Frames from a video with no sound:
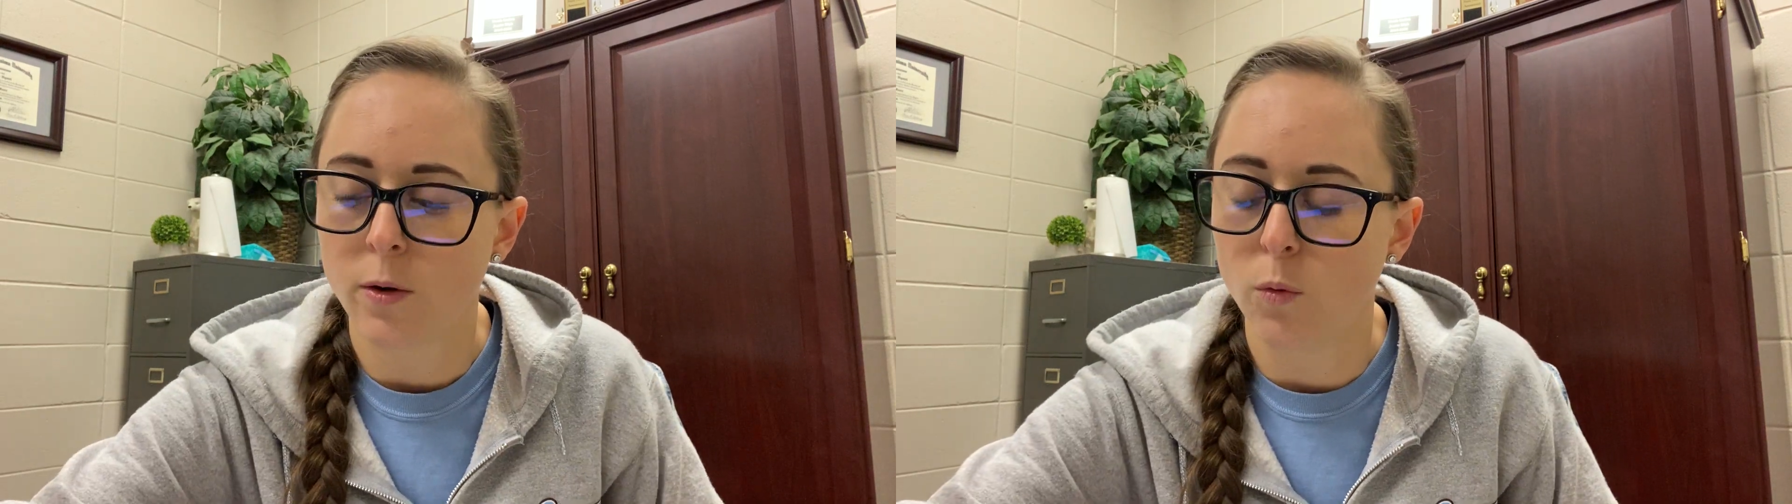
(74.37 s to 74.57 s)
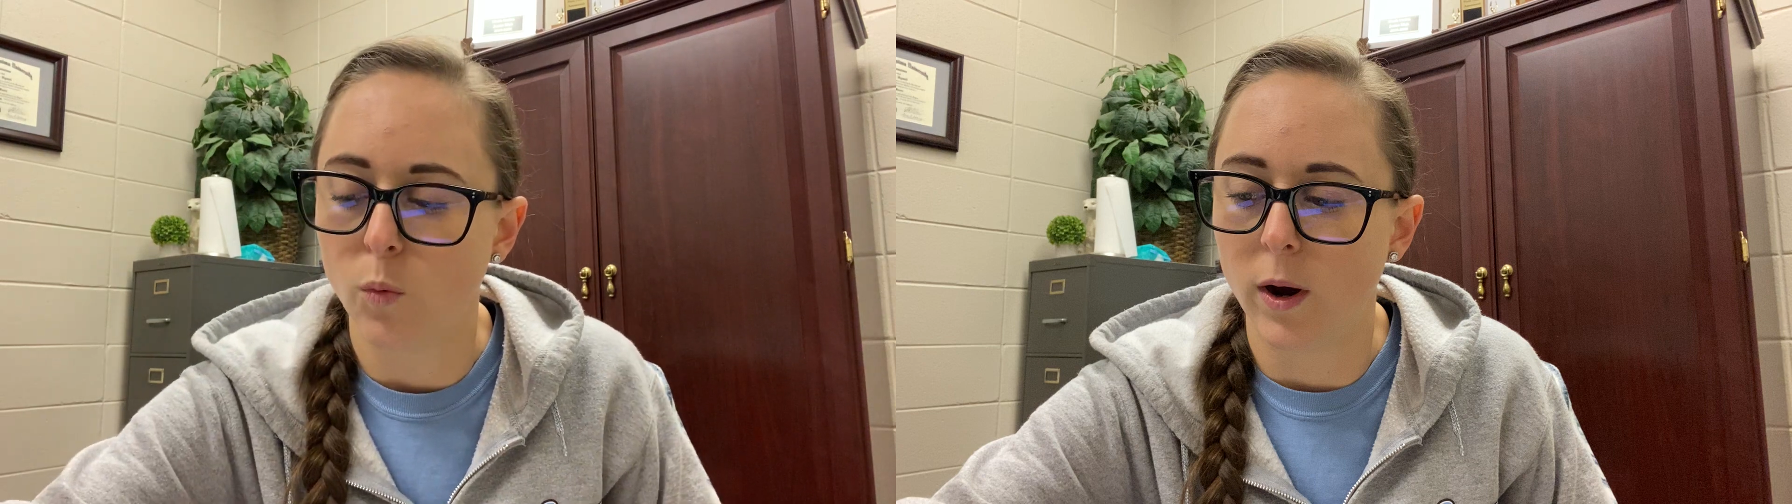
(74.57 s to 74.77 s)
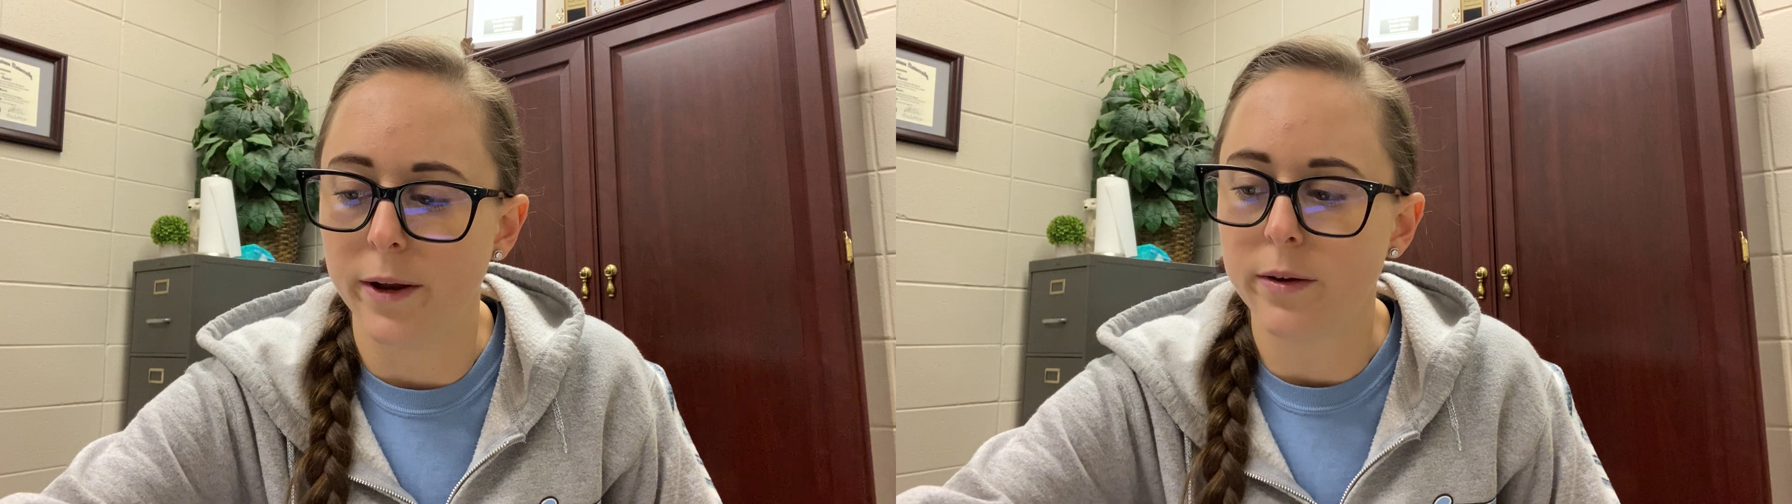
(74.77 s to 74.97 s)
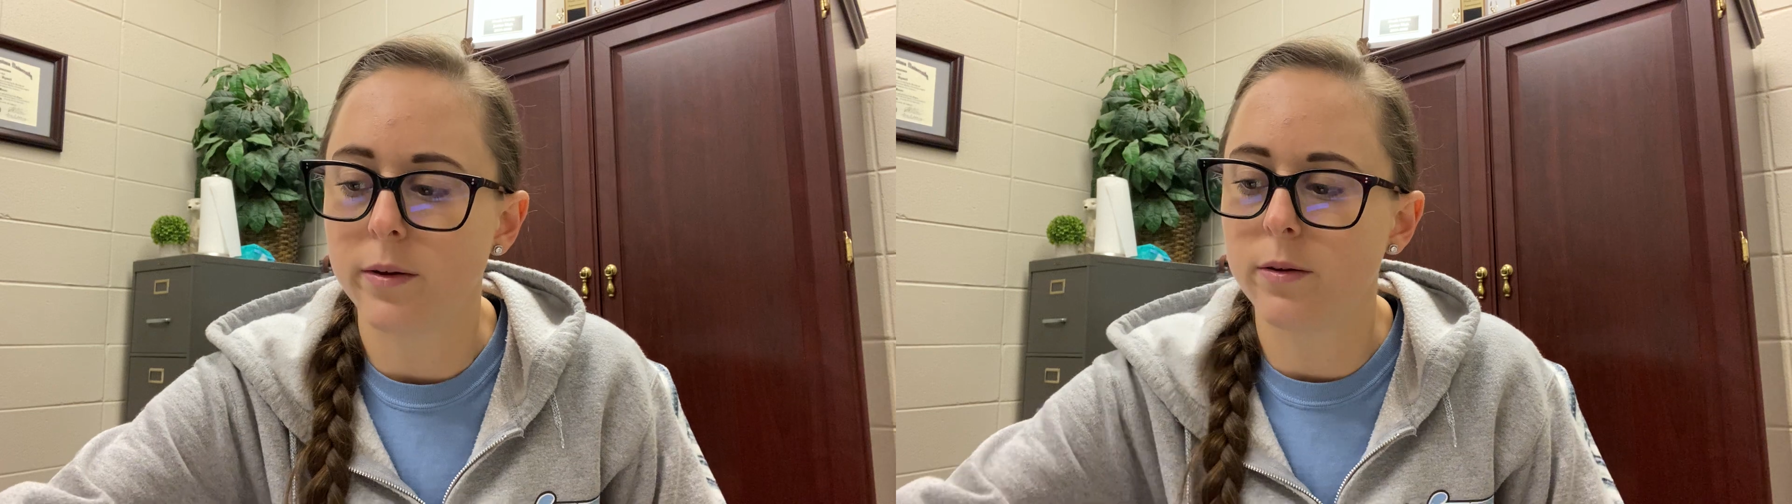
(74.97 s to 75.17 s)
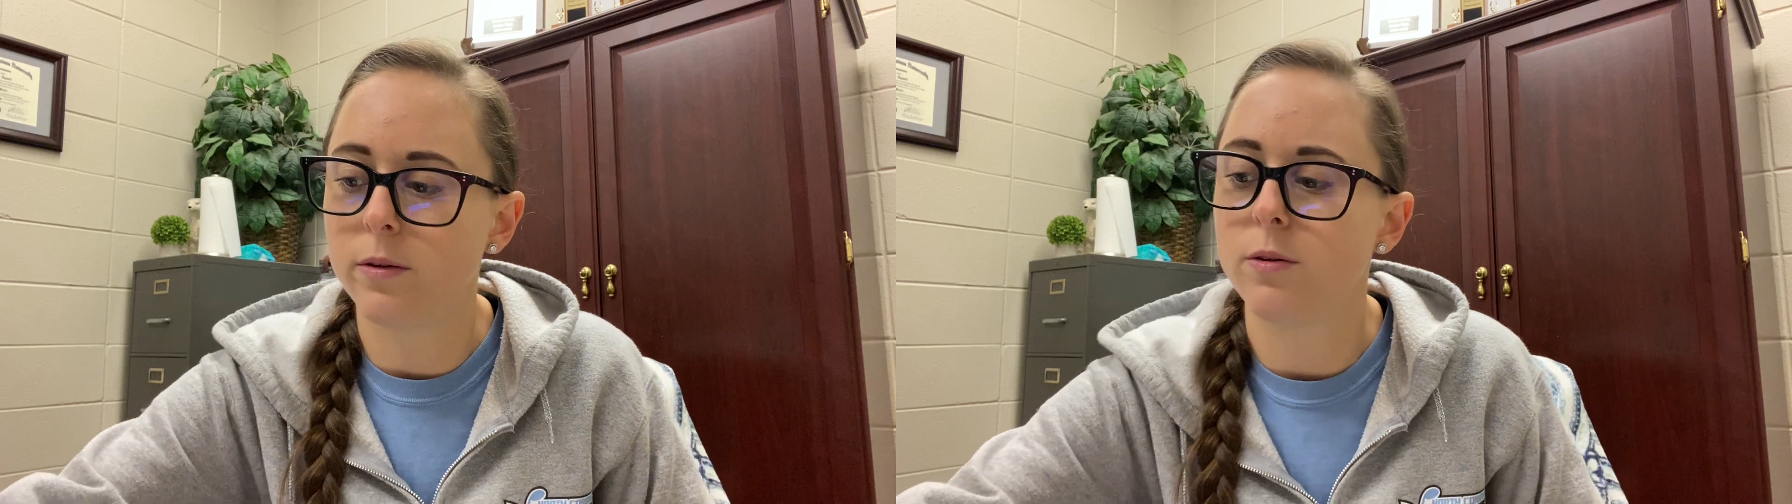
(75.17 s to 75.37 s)
One,
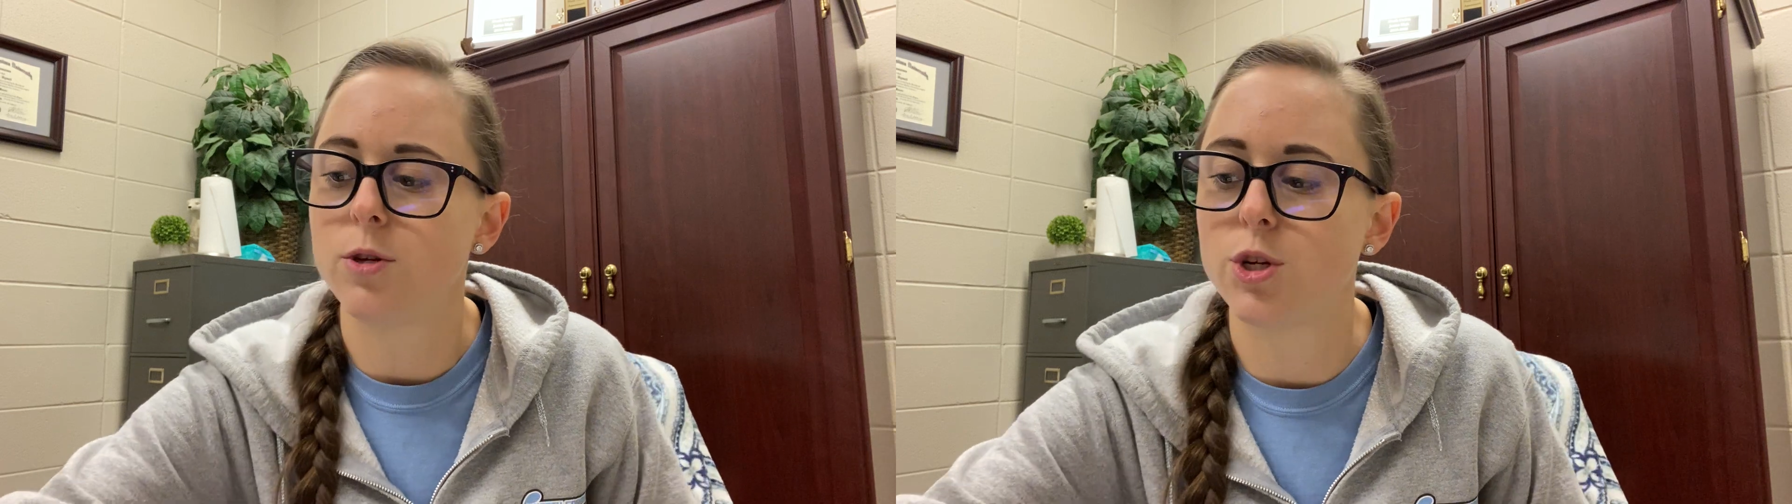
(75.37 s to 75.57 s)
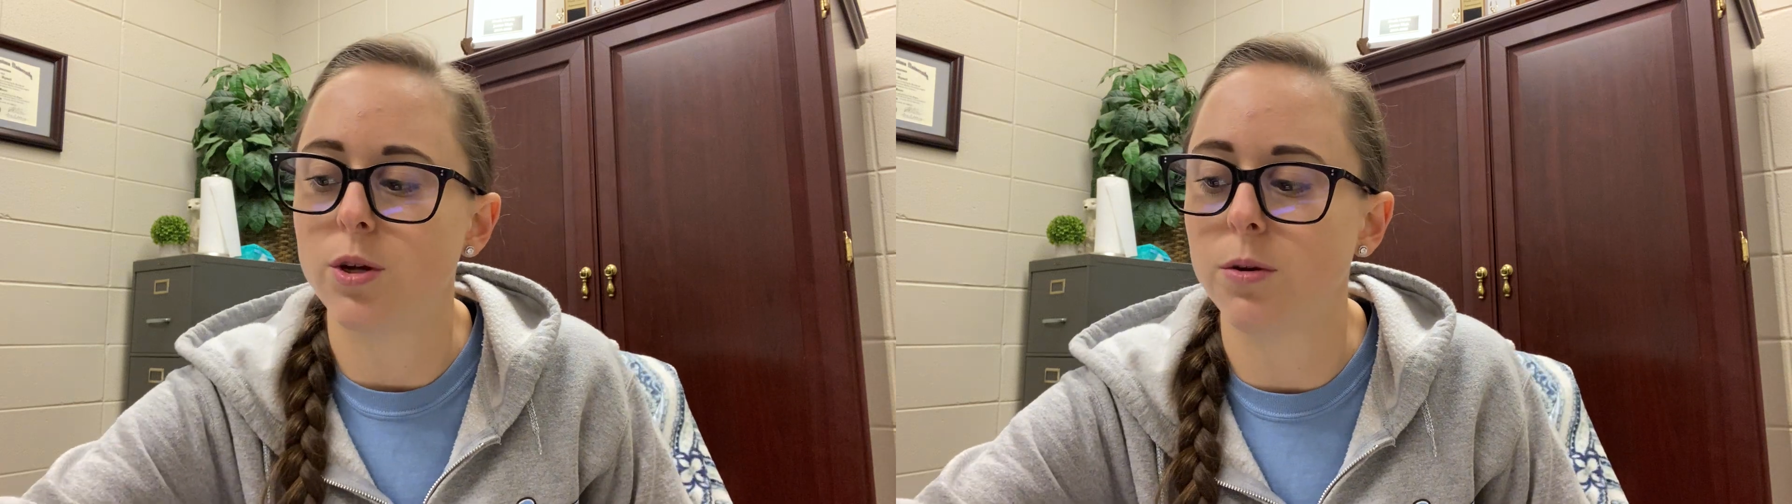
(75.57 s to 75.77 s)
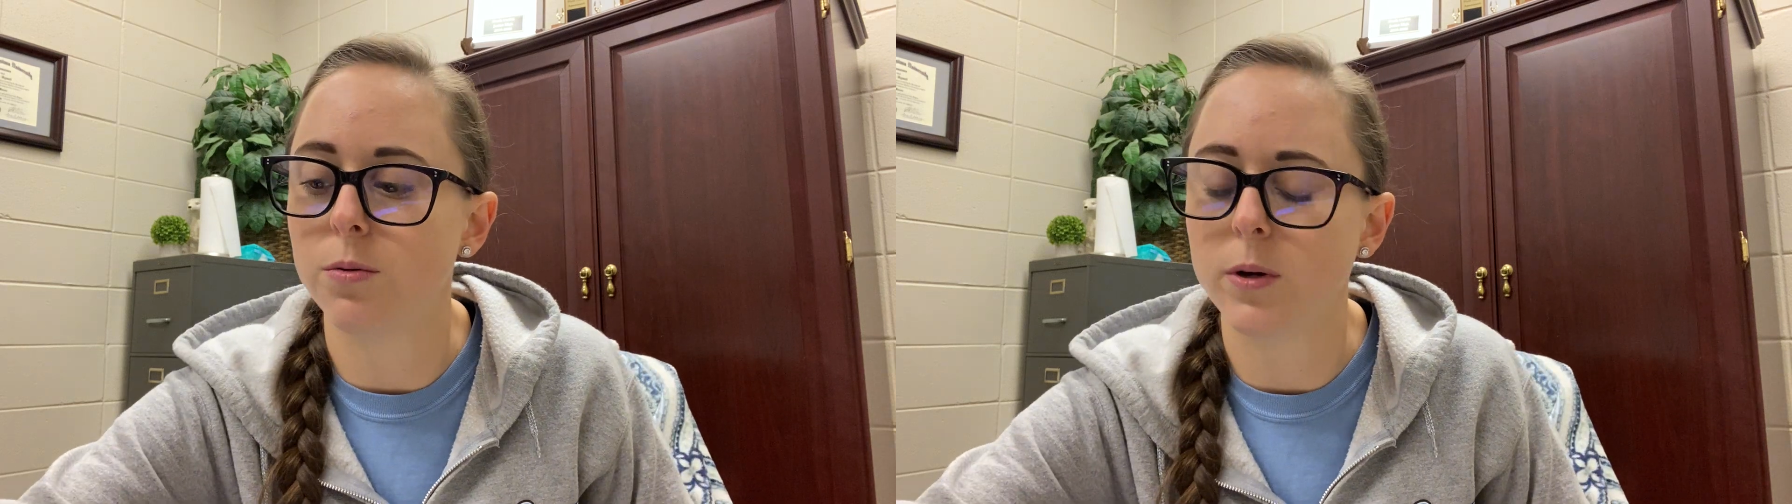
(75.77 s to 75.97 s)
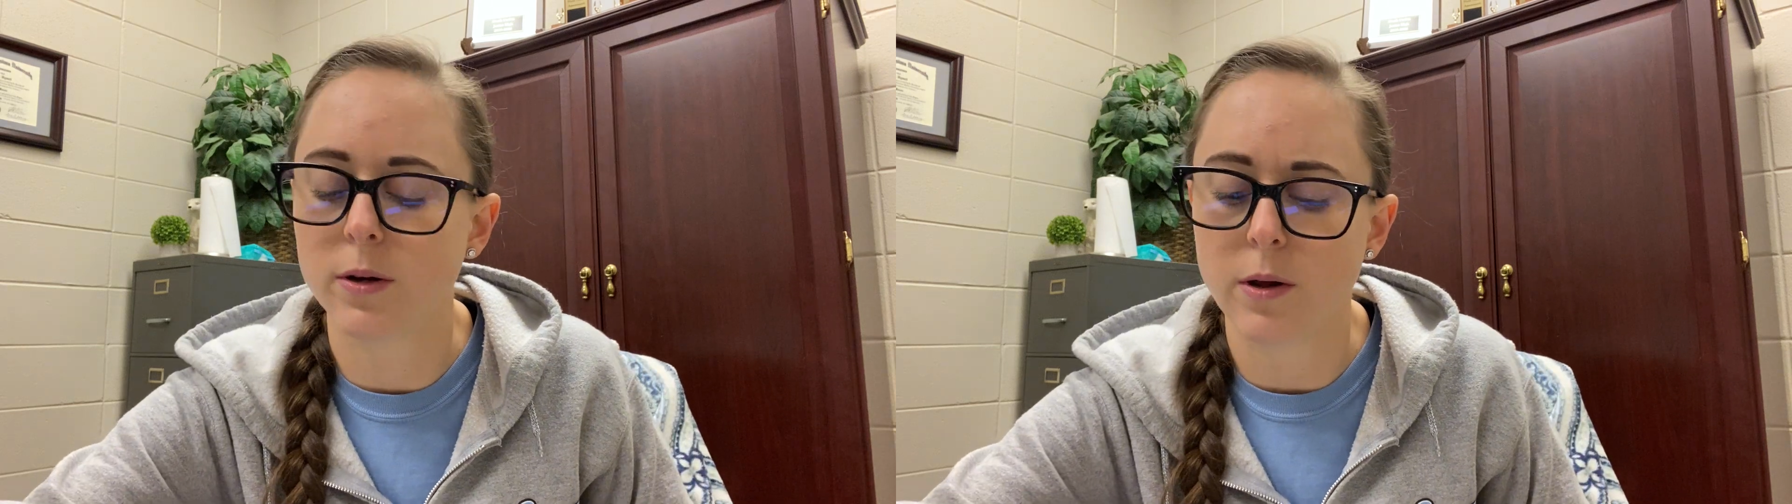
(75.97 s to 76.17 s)
two,